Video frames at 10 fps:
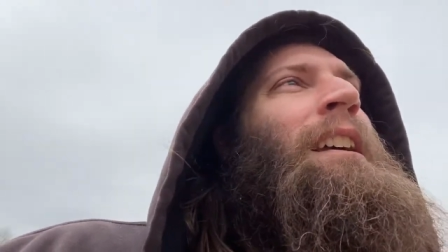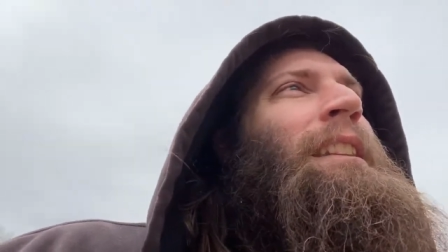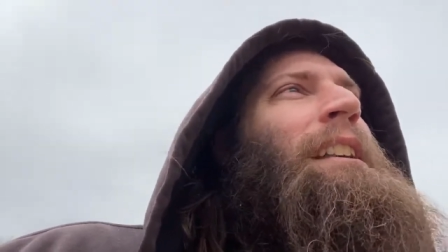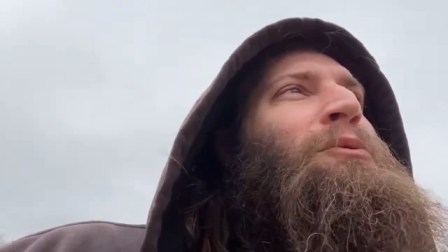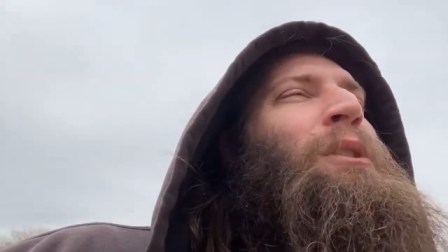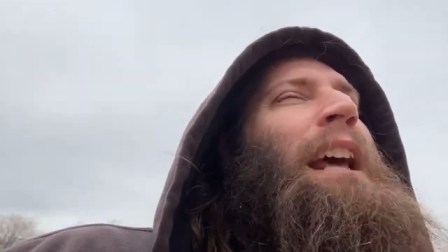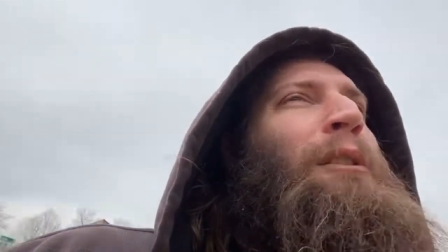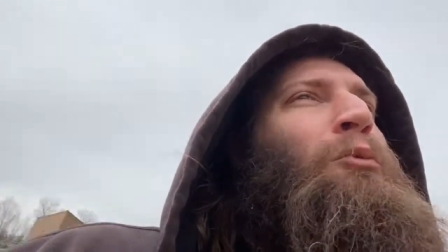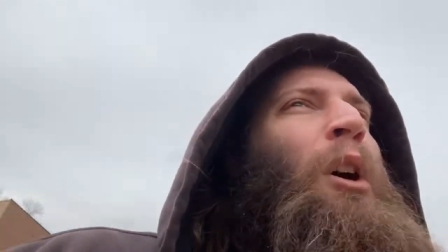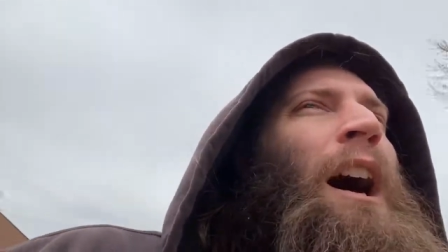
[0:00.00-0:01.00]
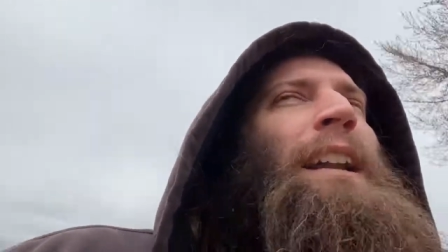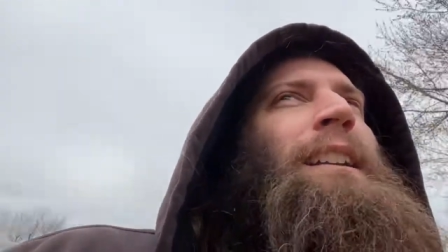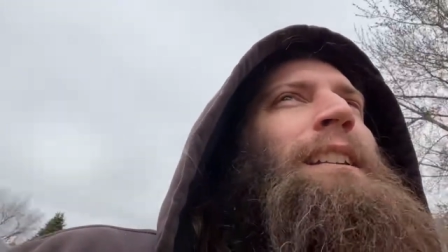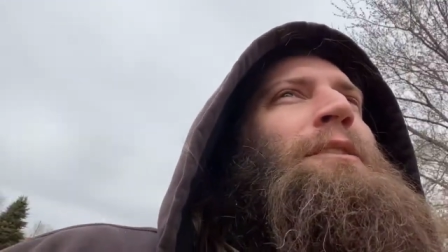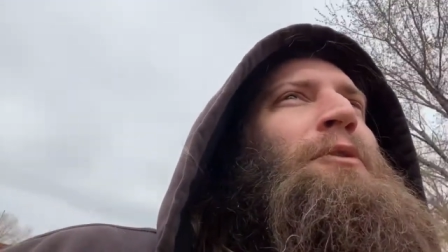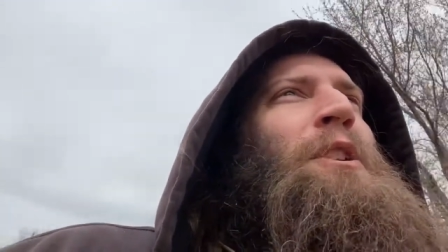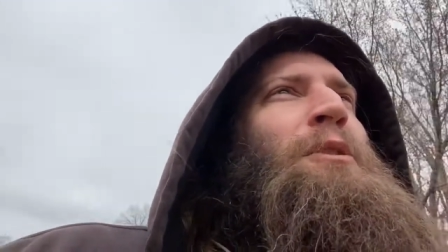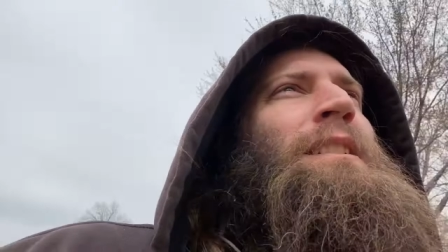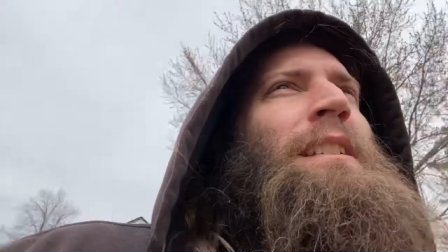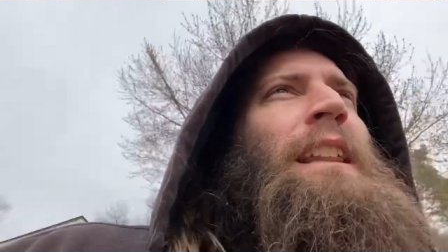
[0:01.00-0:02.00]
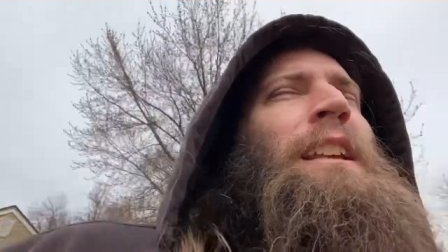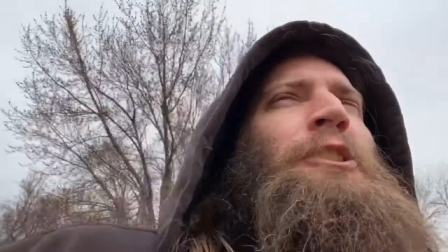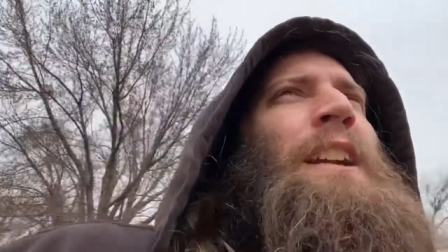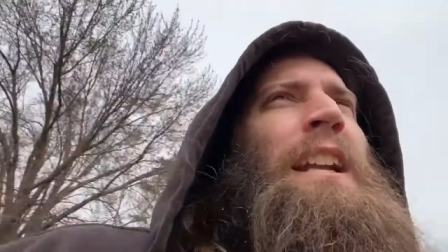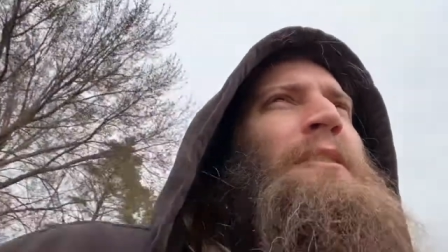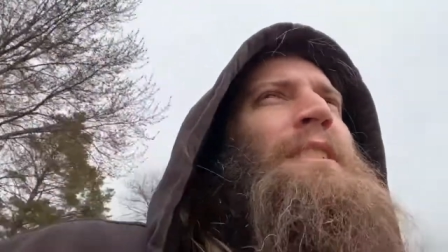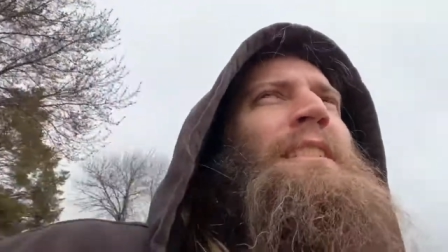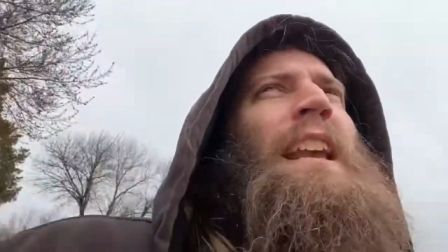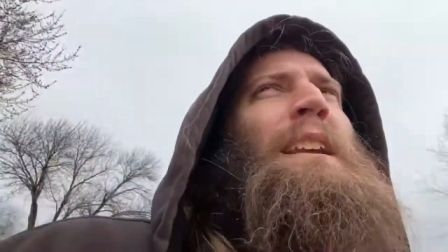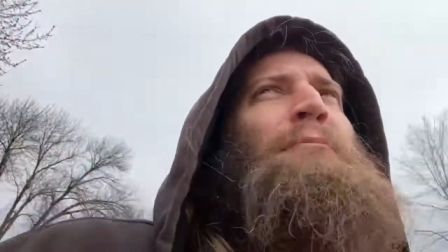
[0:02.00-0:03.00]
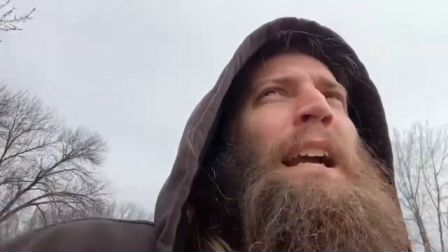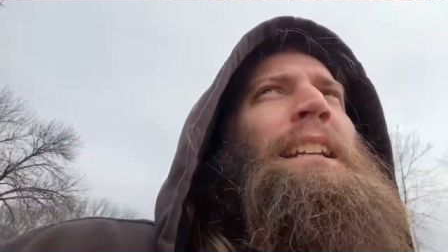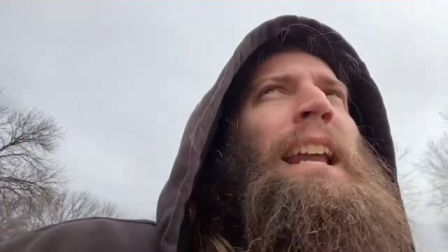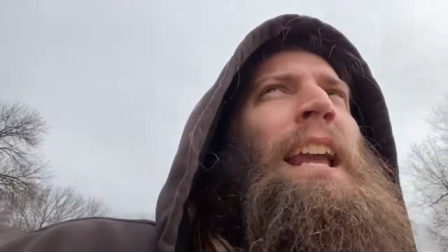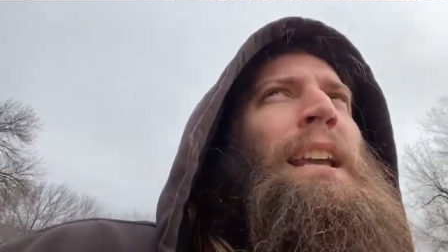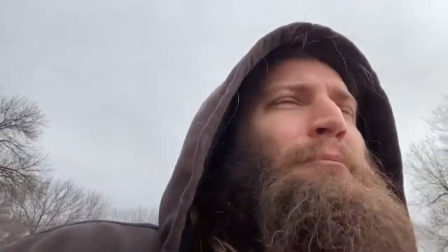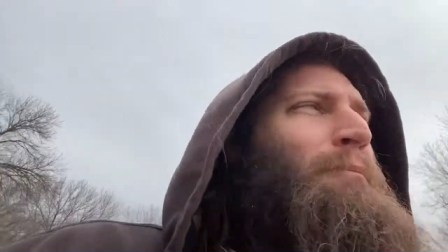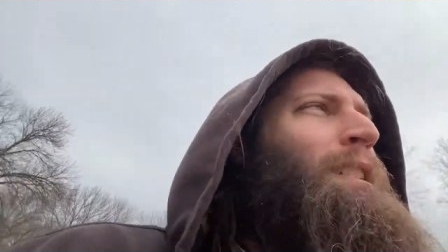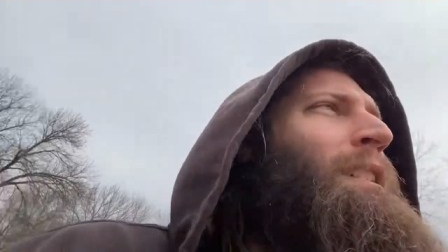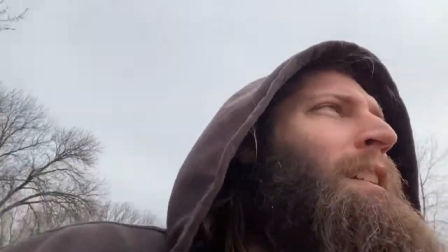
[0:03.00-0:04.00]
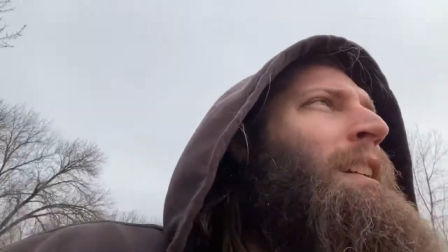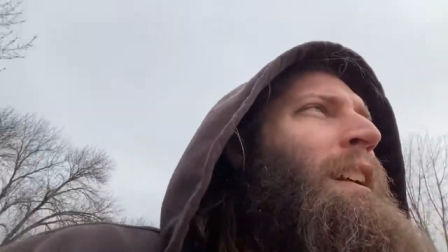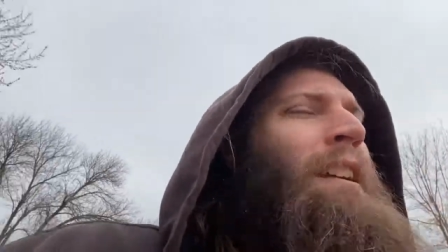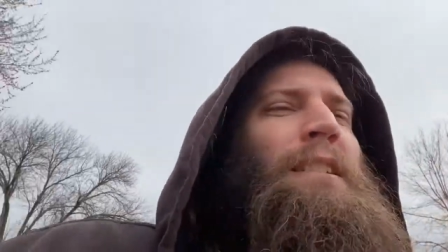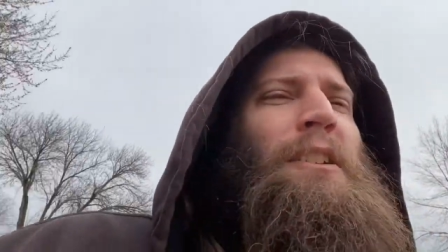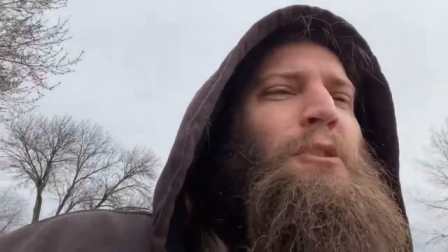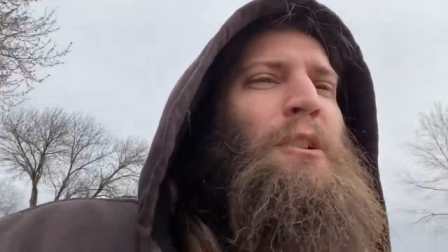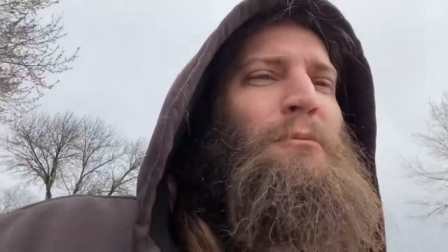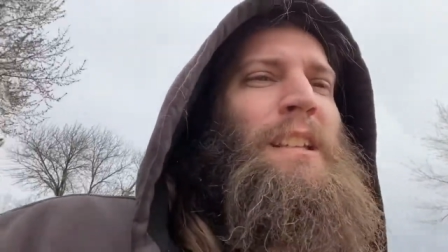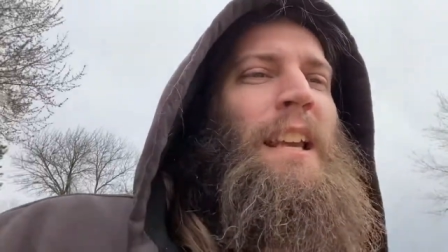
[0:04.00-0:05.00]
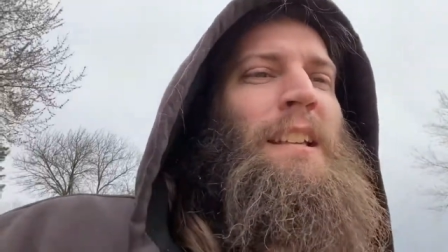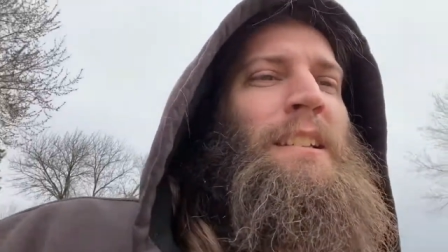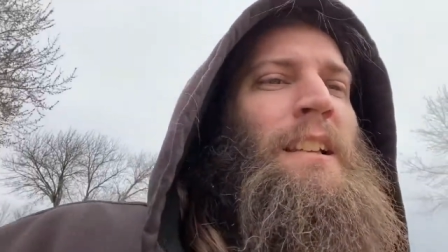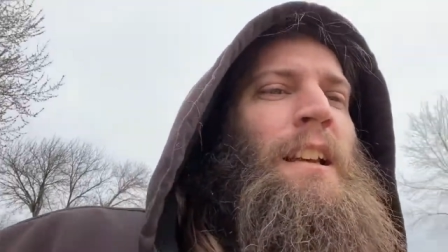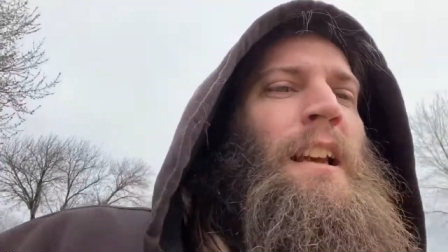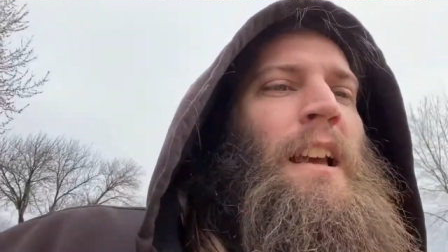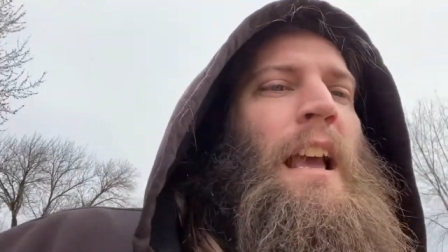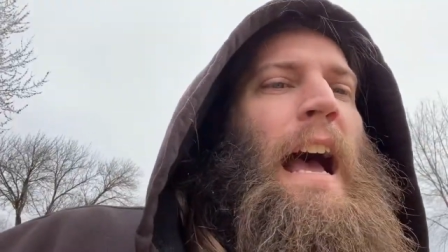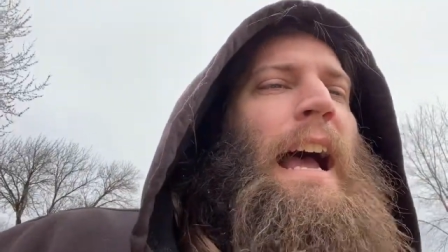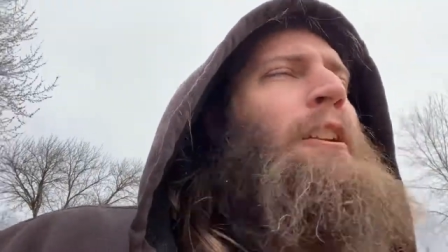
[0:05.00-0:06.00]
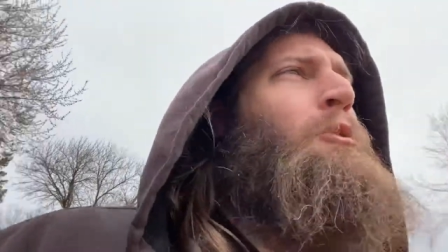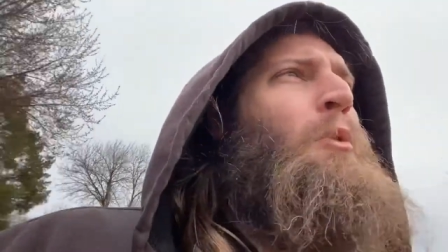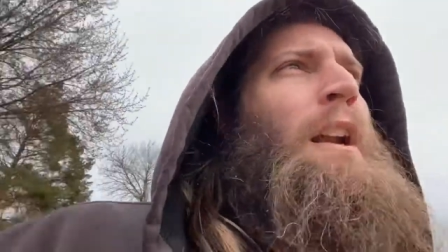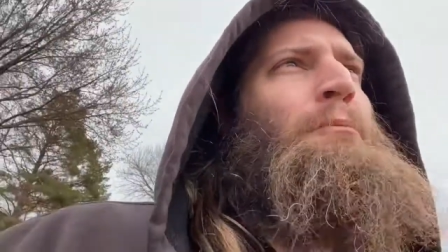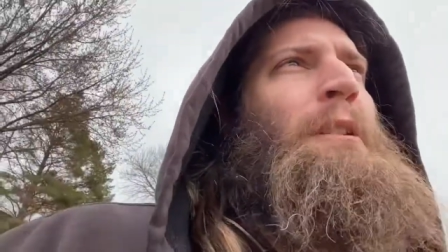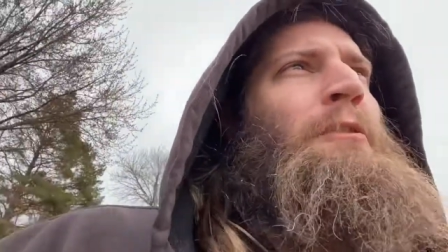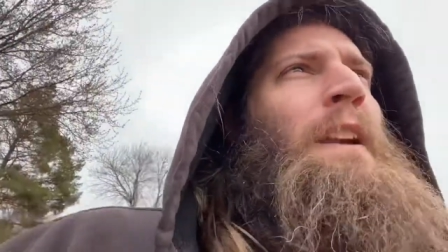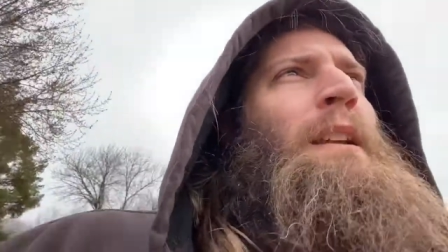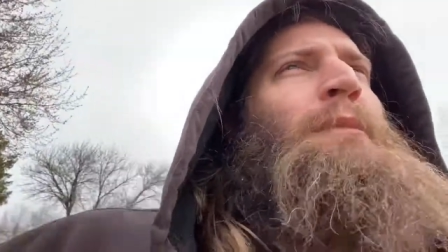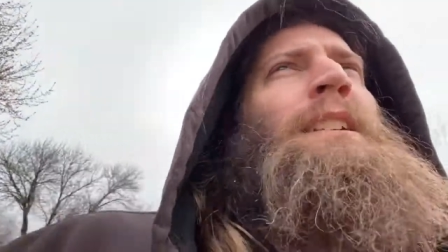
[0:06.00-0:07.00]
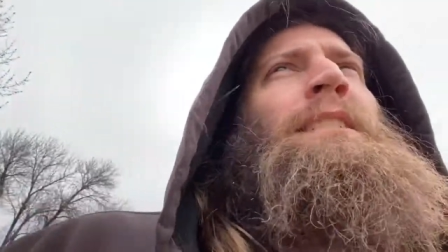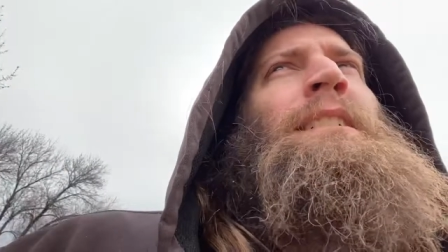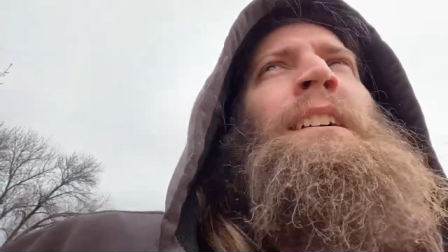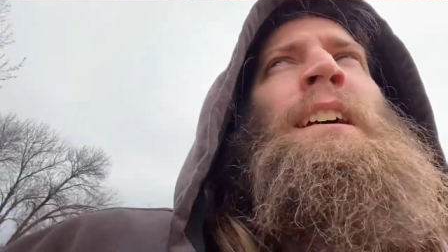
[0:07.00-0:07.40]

That's what I want, is for you to say that. You're not even saying my name. Do you know what I'm saying? I don't want to be famous.